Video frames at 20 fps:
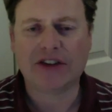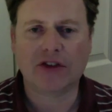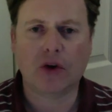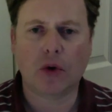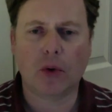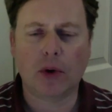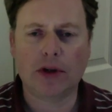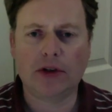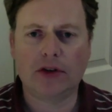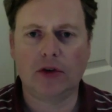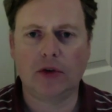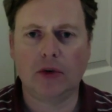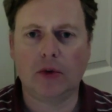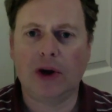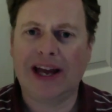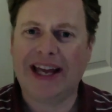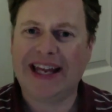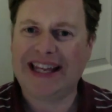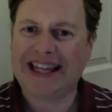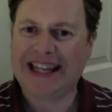going to
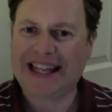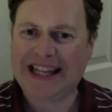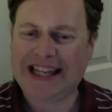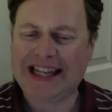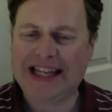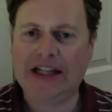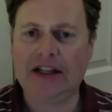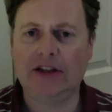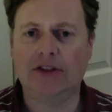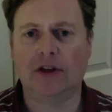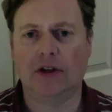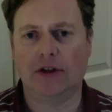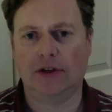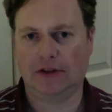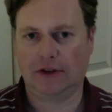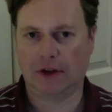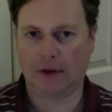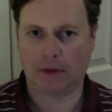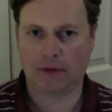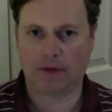ease
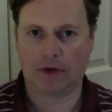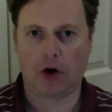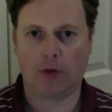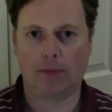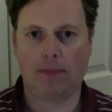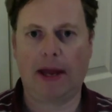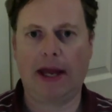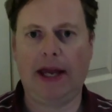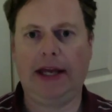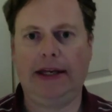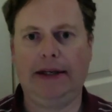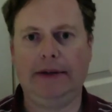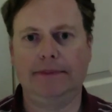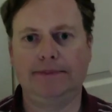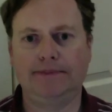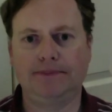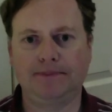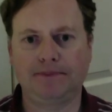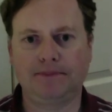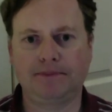some of our pain.
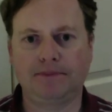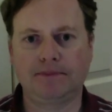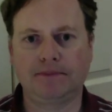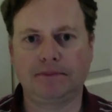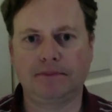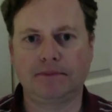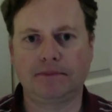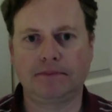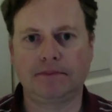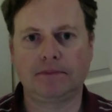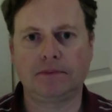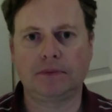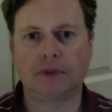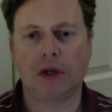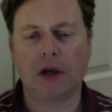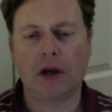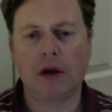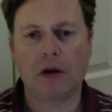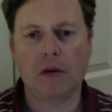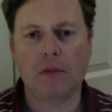
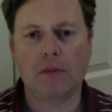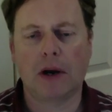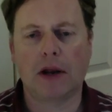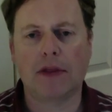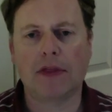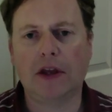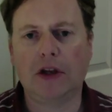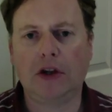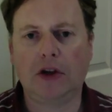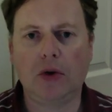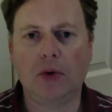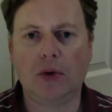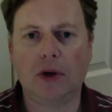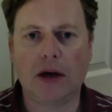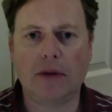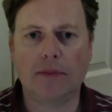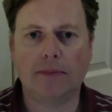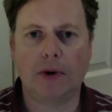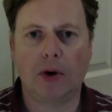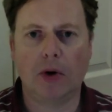But I think you and
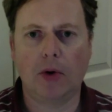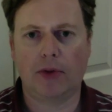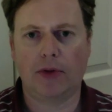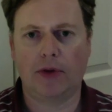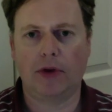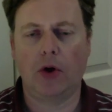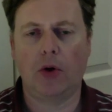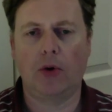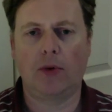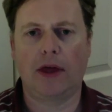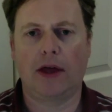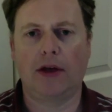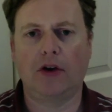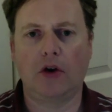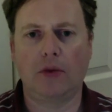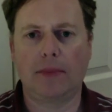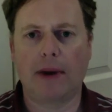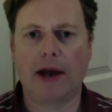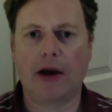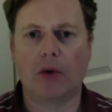I both know that
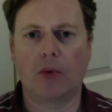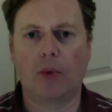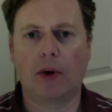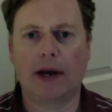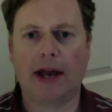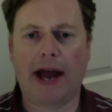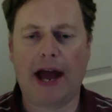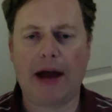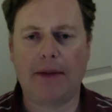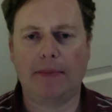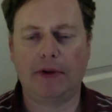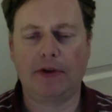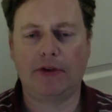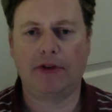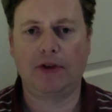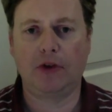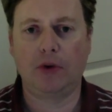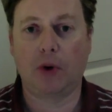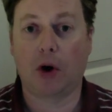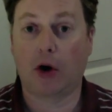no matter what happens
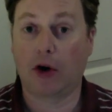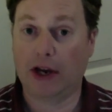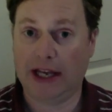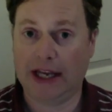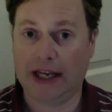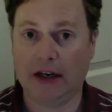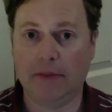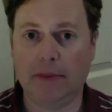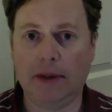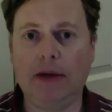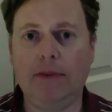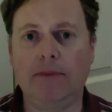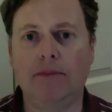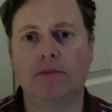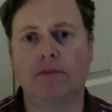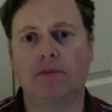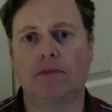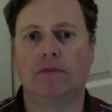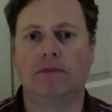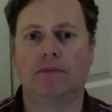to our enemy,
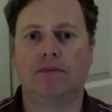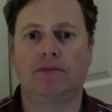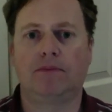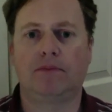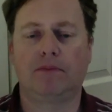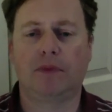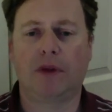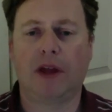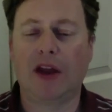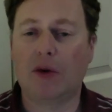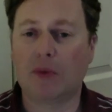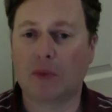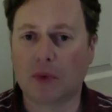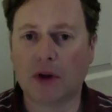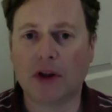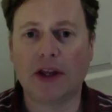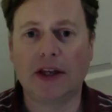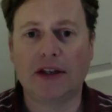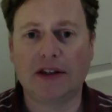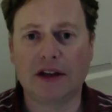it
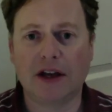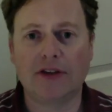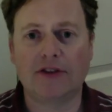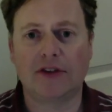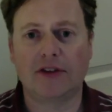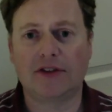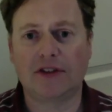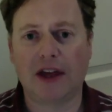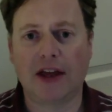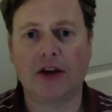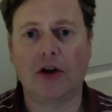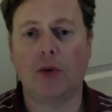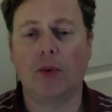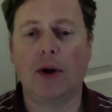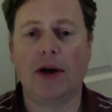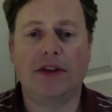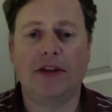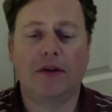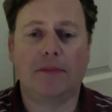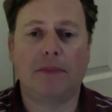really doesn't take
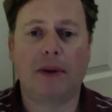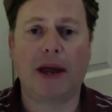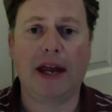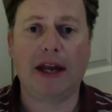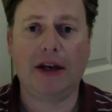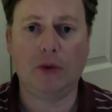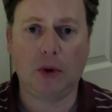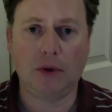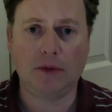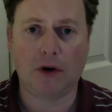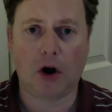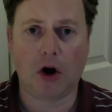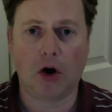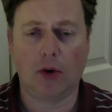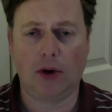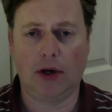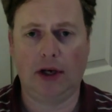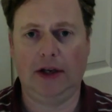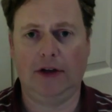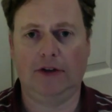away the pain we've
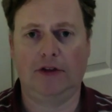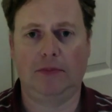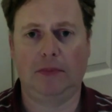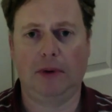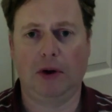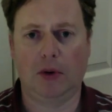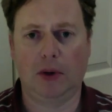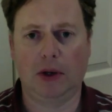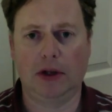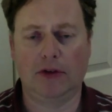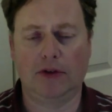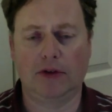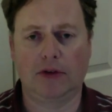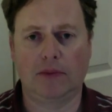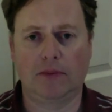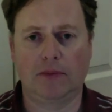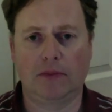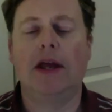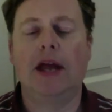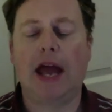already experienced.
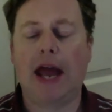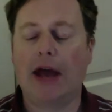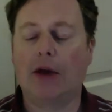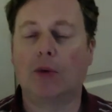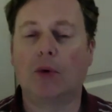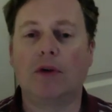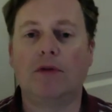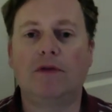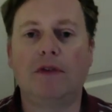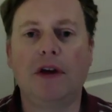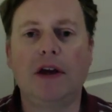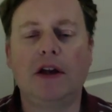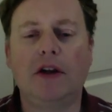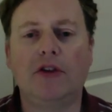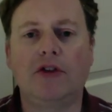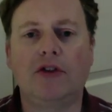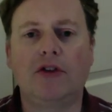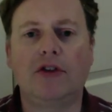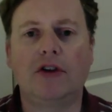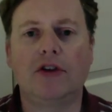And
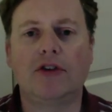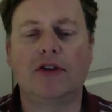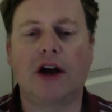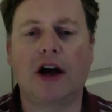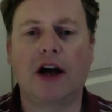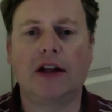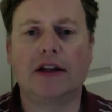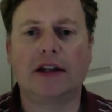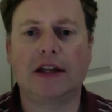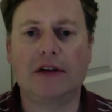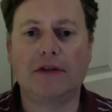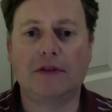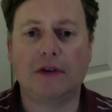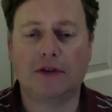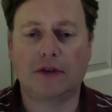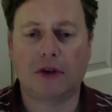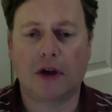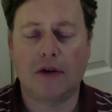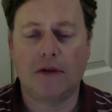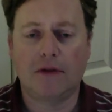revenge does not leave
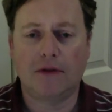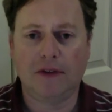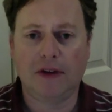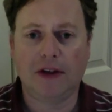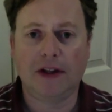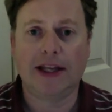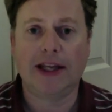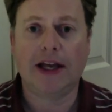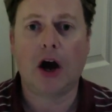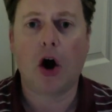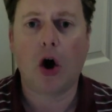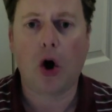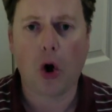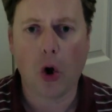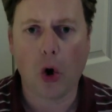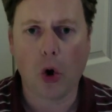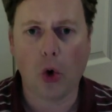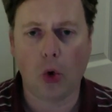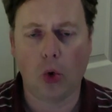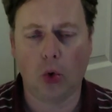us feeling
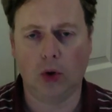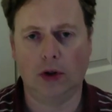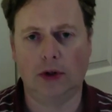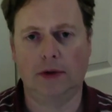whole.